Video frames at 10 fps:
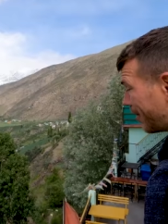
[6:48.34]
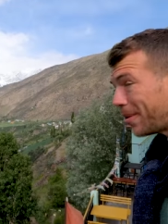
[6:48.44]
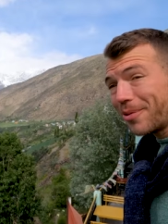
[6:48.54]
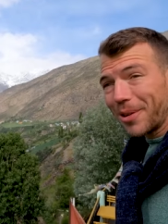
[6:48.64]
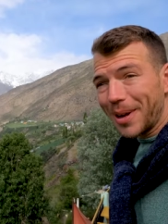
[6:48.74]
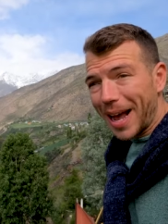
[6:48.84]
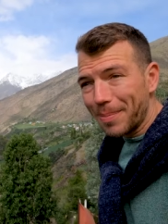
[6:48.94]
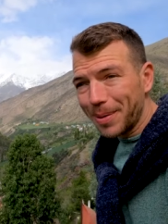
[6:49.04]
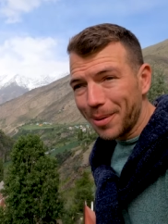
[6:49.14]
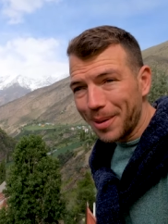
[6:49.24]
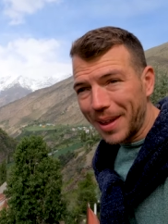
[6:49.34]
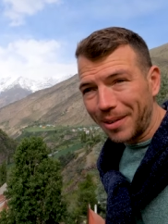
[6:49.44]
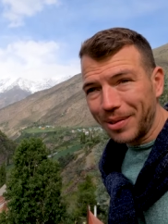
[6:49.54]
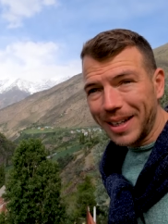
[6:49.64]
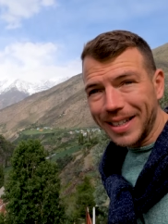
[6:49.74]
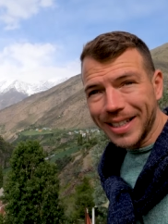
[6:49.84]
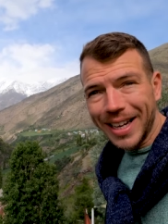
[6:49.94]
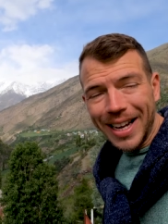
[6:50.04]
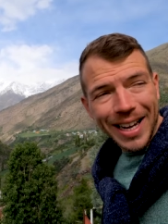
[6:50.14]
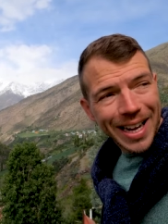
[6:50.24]
Very, very happy with that village.
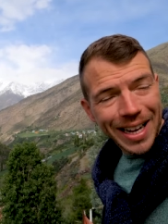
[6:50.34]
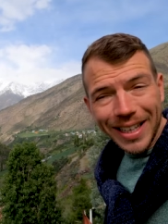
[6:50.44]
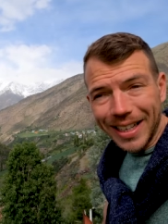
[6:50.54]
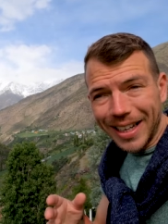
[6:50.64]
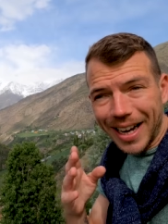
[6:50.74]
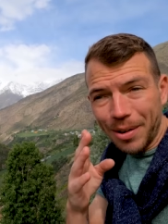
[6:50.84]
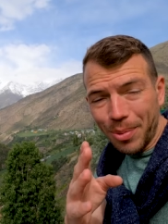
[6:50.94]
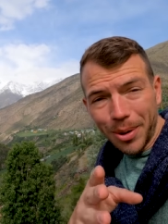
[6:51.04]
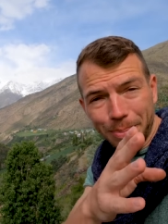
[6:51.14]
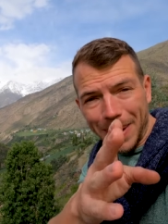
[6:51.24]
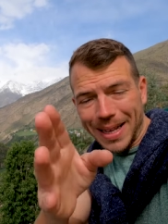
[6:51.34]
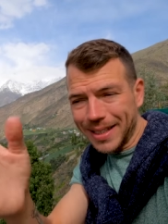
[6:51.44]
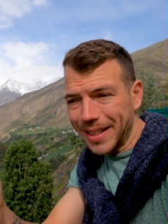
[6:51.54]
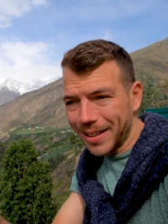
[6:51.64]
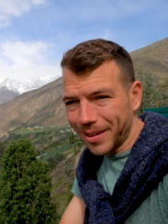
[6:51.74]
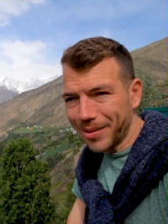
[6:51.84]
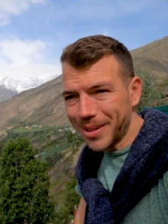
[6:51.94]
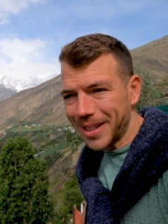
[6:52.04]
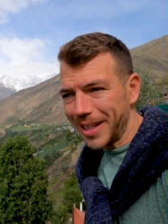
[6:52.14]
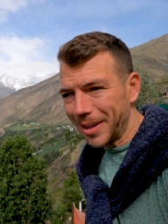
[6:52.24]
I rode past it
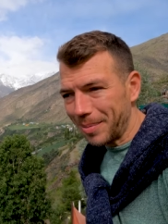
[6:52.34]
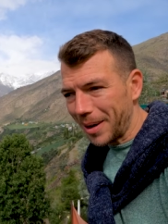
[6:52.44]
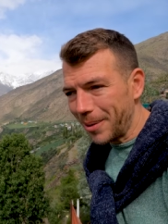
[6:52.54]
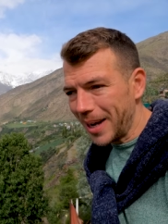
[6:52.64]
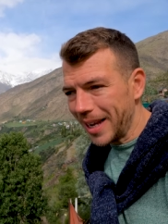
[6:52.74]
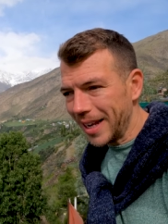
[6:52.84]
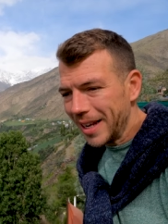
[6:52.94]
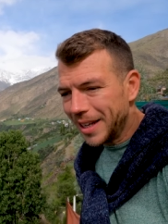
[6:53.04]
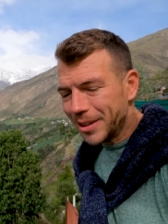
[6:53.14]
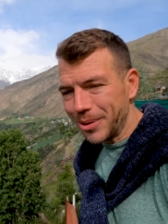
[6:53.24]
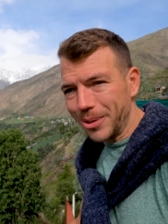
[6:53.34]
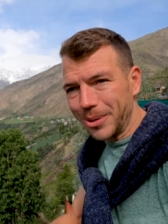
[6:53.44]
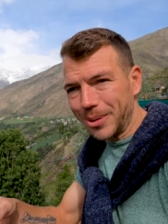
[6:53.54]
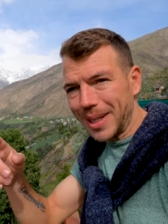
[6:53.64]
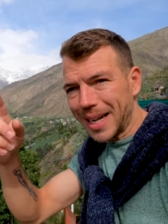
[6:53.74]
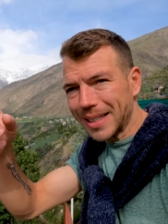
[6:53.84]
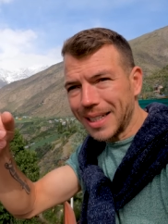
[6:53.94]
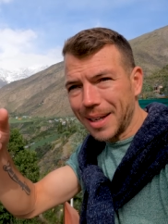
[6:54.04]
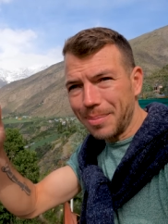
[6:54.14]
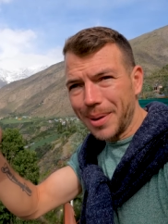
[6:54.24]
obviously on my way to
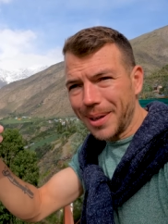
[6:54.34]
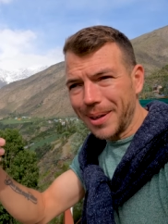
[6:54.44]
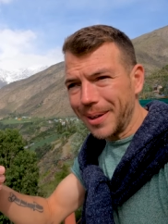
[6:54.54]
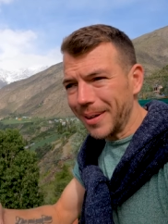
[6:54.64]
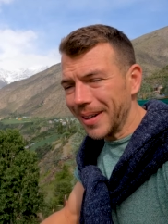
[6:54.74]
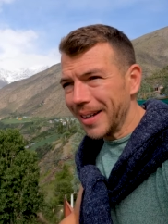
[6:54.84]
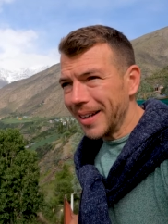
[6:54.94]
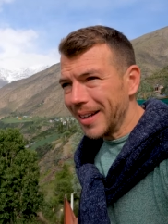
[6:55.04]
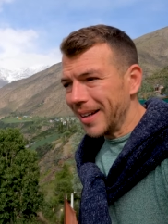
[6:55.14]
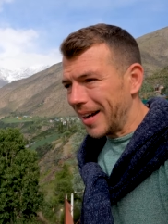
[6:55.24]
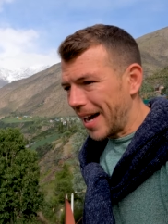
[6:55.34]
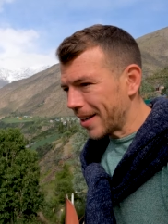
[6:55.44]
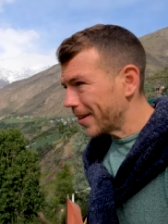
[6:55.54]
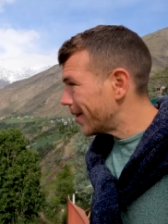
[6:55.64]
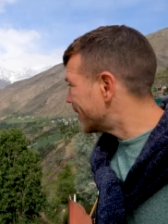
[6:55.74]
Darcha, but I don't